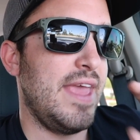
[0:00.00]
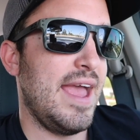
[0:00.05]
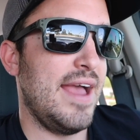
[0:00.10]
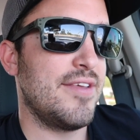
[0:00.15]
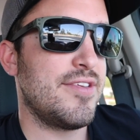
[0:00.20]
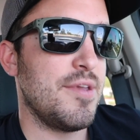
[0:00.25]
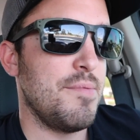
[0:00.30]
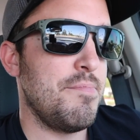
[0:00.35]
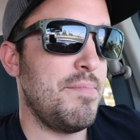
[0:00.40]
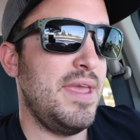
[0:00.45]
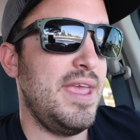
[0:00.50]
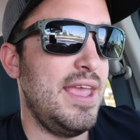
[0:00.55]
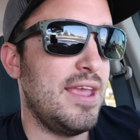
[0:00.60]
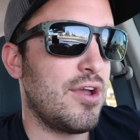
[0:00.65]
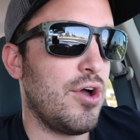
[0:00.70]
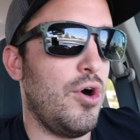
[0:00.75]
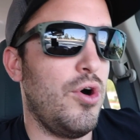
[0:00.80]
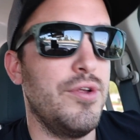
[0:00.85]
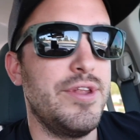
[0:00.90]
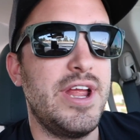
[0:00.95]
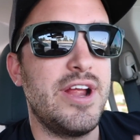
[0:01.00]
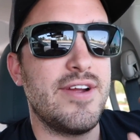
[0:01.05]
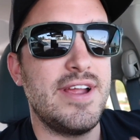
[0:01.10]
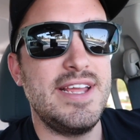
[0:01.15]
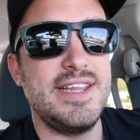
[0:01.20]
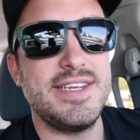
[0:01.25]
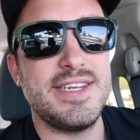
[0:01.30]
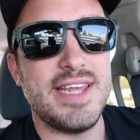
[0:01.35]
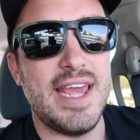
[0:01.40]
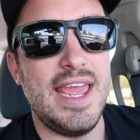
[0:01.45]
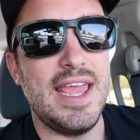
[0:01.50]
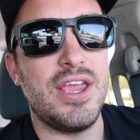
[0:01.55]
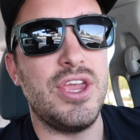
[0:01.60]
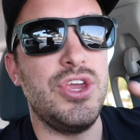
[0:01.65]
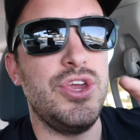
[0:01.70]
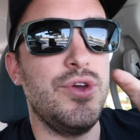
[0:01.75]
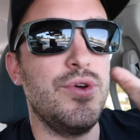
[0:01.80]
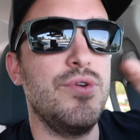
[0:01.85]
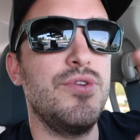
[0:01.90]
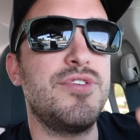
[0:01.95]
S&B cold air intake
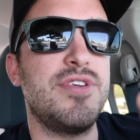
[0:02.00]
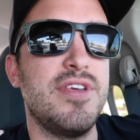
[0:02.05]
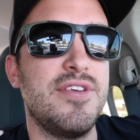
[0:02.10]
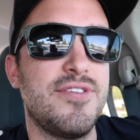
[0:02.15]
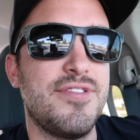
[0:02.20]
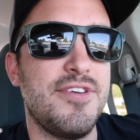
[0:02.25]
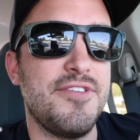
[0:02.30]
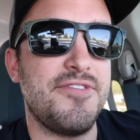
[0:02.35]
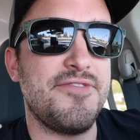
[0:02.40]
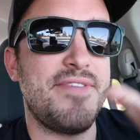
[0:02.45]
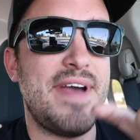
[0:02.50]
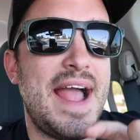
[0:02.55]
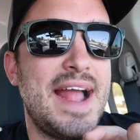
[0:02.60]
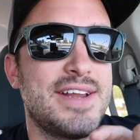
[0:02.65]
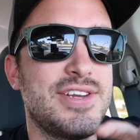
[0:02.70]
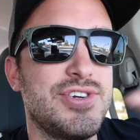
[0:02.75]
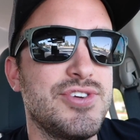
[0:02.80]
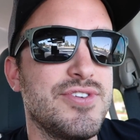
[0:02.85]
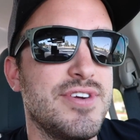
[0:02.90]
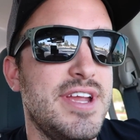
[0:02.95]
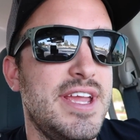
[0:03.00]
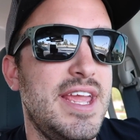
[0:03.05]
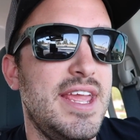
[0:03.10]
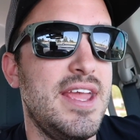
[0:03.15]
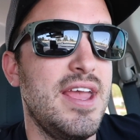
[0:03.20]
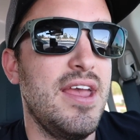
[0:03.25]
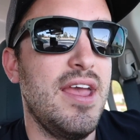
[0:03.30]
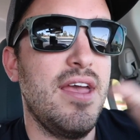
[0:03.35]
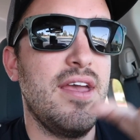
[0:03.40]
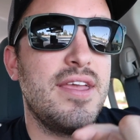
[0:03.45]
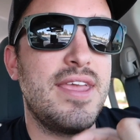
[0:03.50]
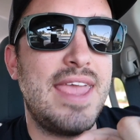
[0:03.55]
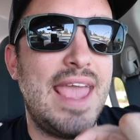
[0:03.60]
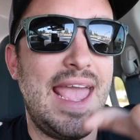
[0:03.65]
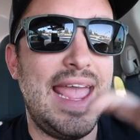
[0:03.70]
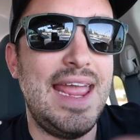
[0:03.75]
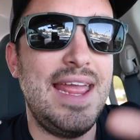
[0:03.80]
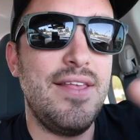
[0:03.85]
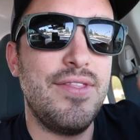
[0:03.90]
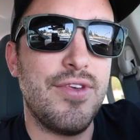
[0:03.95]
uses the factory
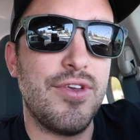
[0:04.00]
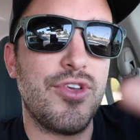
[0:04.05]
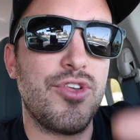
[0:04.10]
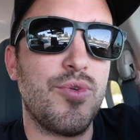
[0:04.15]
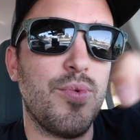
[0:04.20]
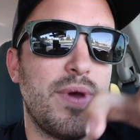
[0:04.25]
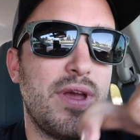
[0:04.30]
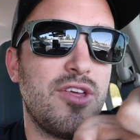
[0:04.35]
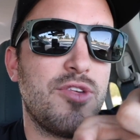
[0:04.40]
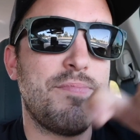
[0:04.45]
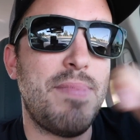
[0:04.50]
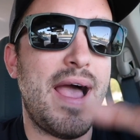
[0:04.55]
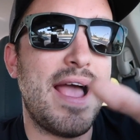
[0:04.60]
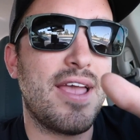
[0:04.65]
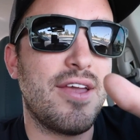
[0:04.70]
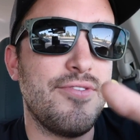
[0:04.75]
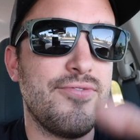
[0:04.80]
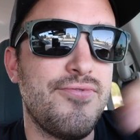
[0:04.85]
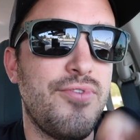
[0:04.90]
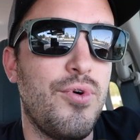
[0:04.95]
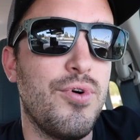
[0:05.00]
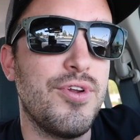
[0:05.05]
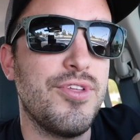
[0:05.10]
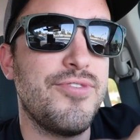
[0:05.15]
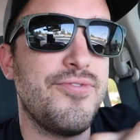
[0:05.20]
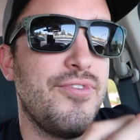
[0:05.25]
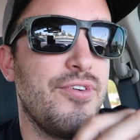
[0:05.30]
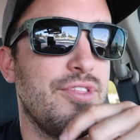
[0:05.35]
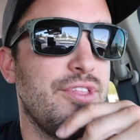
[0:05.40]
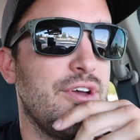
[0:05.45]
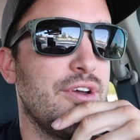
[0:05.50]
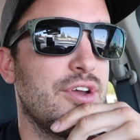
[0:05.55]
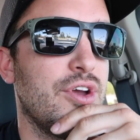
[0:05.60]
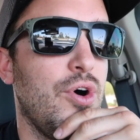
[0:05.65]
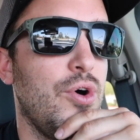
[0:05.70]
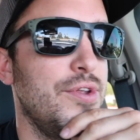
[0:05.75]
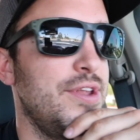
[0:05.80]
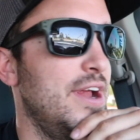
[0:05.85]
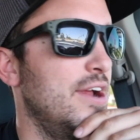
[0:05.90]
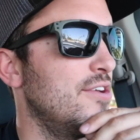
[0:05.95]
gate that swings back and forth for the
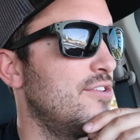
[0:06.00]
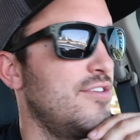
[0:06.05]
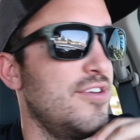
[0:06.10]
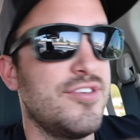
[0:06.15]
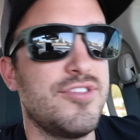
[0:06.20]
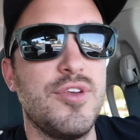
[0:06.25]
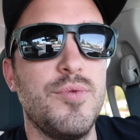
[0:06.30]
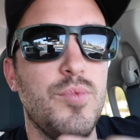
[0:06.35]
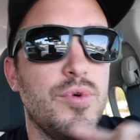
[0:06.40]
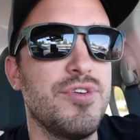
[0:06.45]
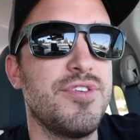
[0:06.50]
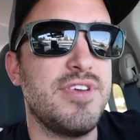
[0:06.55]
cold air system.